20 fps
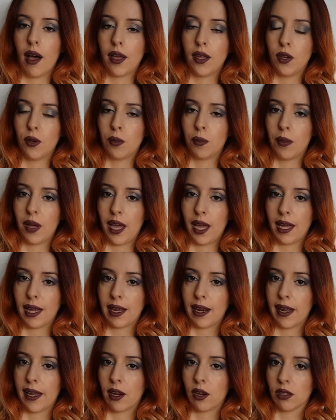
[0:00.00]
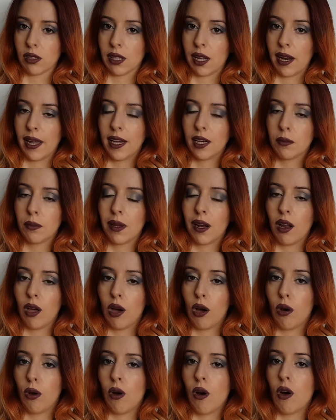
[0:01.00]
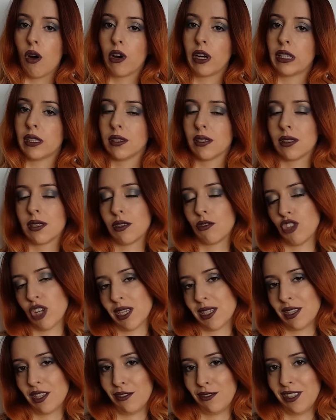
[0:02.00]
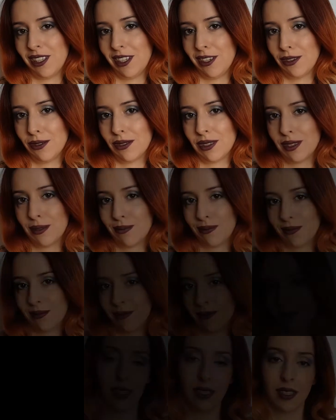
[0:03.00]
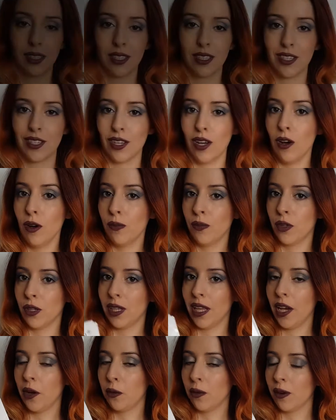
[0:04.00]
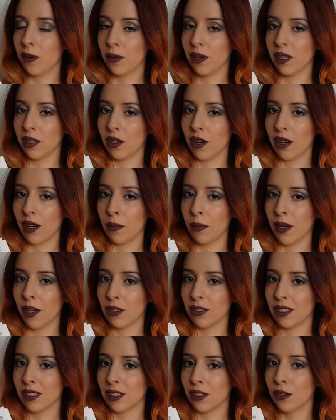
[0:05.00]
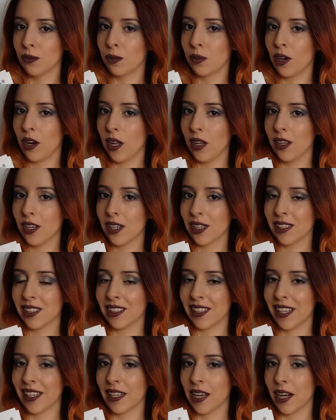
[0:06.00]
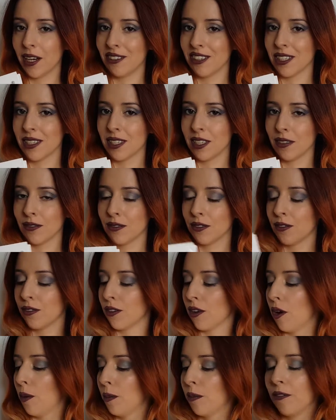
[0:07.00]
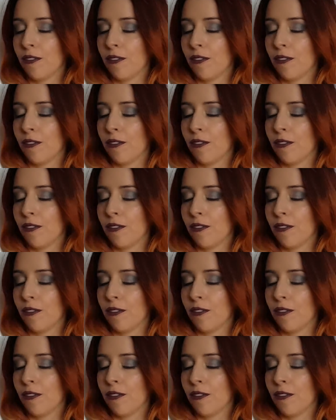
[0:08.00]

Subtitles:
you may click on the link below or in the suggested videos. So today we will talk about a new product that I received from